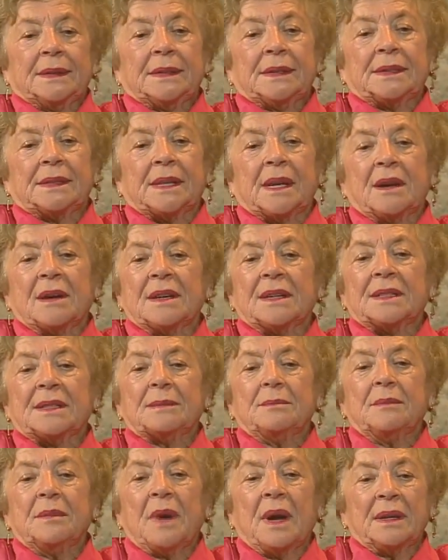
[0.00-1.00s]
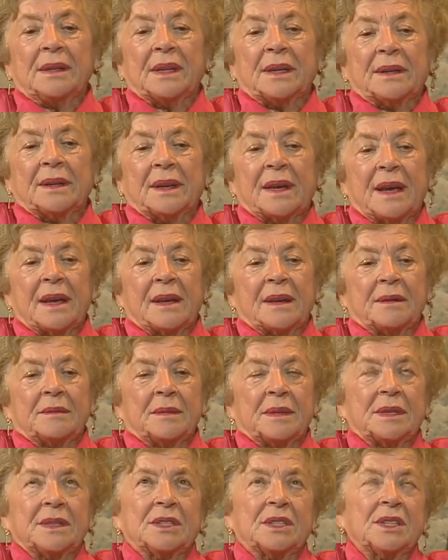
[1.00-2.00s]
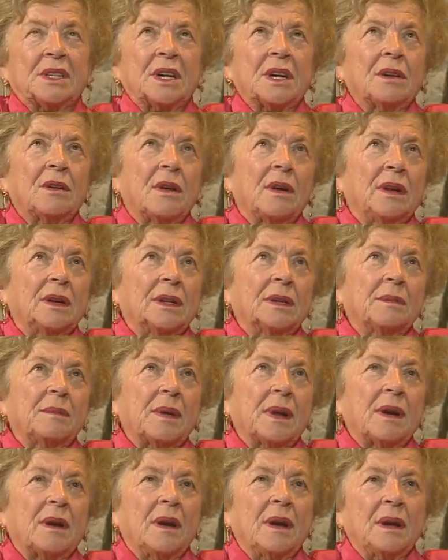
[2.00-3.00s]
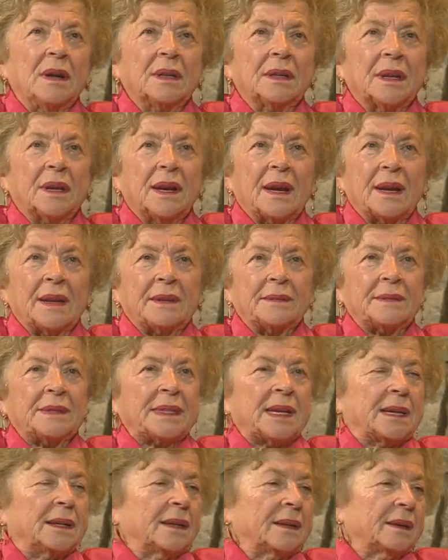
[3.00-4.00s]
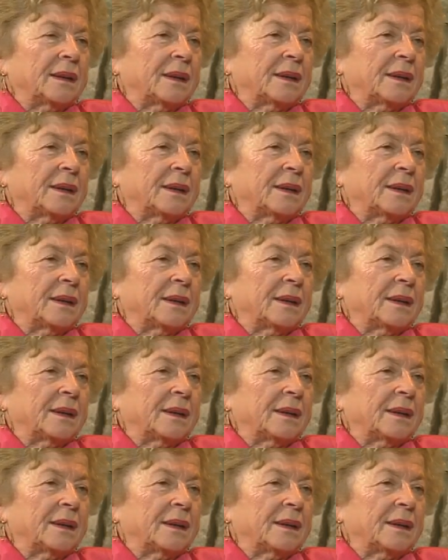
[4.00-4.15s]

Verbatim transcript: So his mother came. She called me all the names out